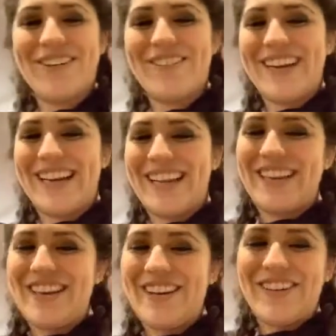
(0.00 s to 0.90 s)
You already
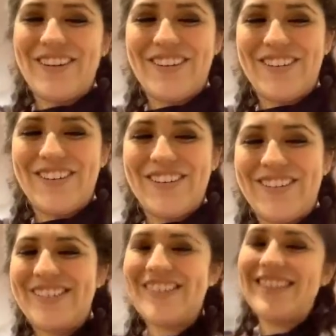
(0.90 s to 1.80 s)

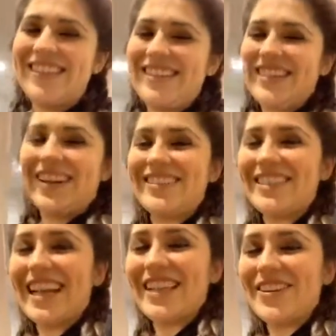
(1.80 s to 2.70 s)
know.
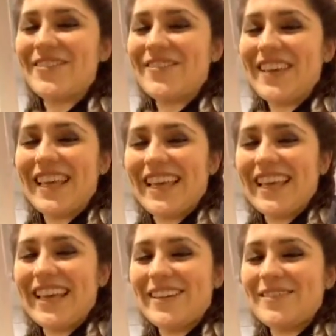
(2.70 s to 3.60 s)
$100
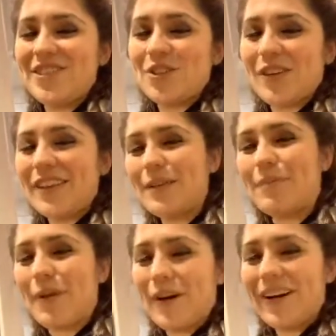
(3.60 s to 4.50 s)
fee. Join the
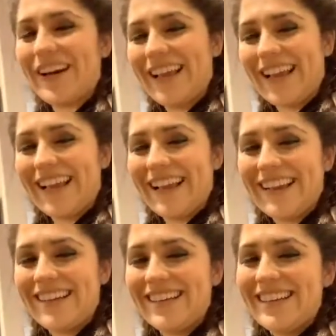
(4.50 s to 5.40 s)

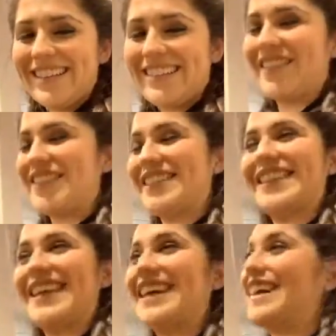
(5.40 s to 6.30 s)
party. David's
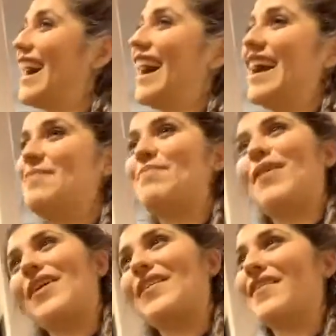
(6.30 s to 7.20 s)
like, I'm
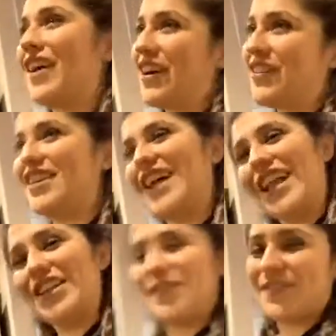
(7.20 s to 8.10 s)
part of the
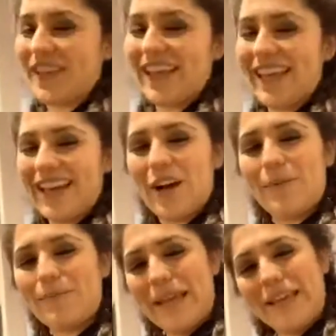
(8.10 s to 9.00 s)
$100 fee.
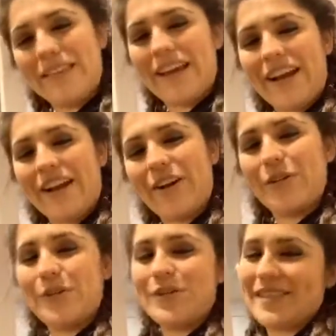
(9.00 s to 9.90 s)
I'll be there.
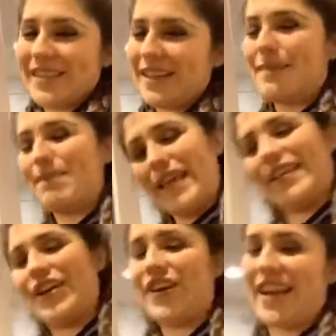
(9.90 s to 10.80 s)
Who's gonna be
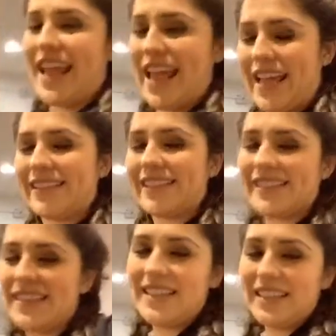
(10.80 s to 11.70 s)
there next?
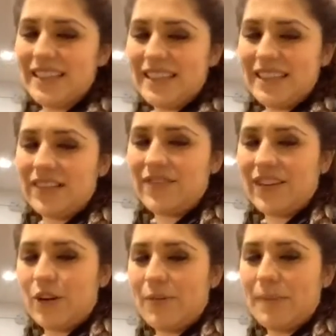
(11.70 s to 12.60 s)

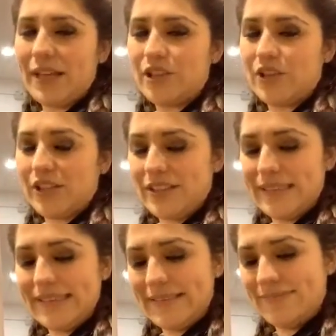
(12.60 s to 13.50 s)
Invite all my
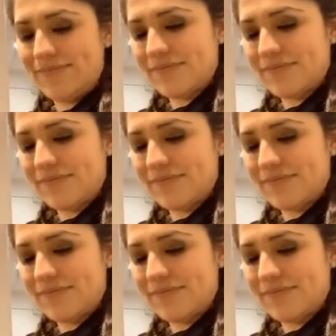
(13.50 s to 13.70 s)
Patreons.